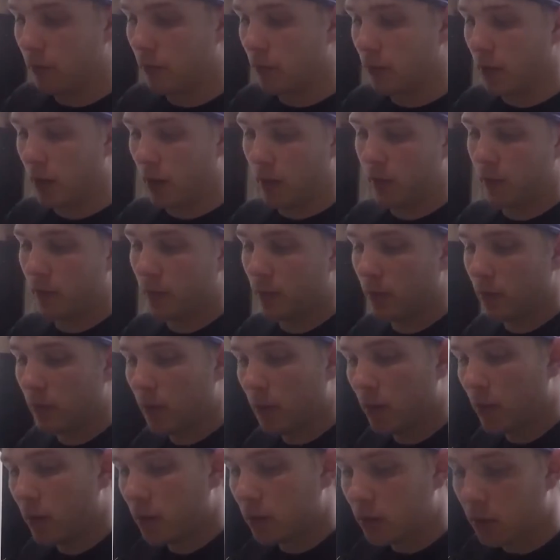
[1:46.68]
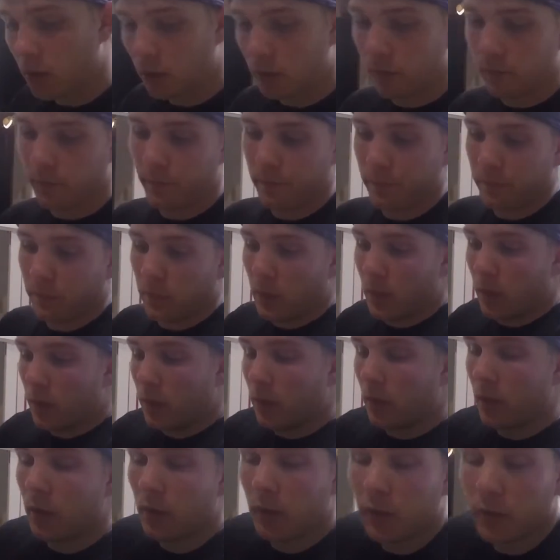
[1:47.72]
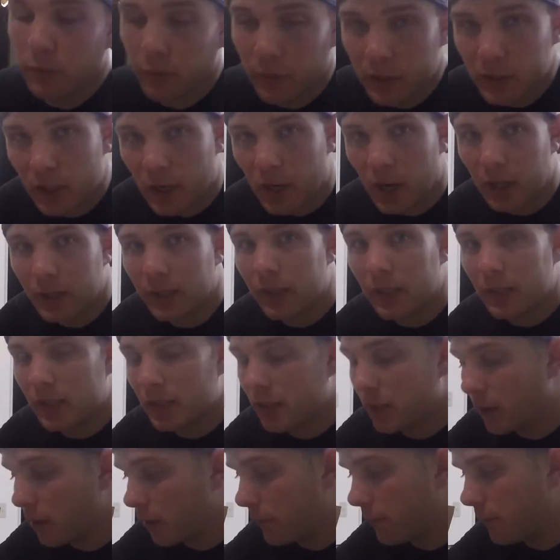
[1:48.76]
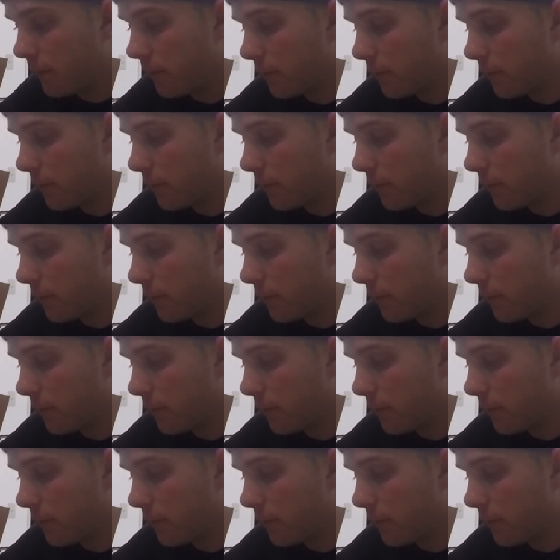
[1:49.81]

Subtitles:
okay. So the reason I got this stuff